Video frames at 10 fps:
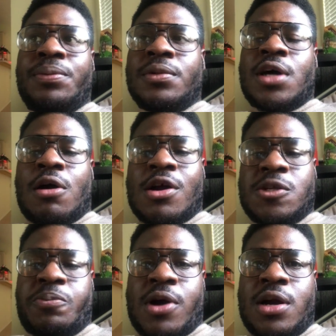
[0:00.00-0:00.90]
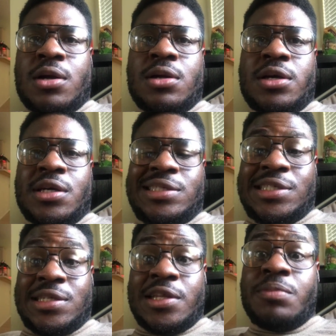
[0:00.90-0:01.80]
The hardest part is
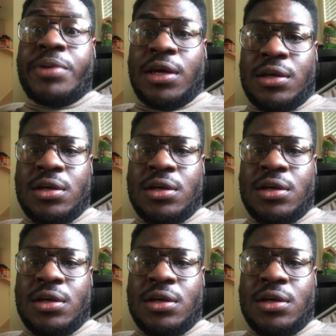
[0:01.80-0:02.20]
sleeping.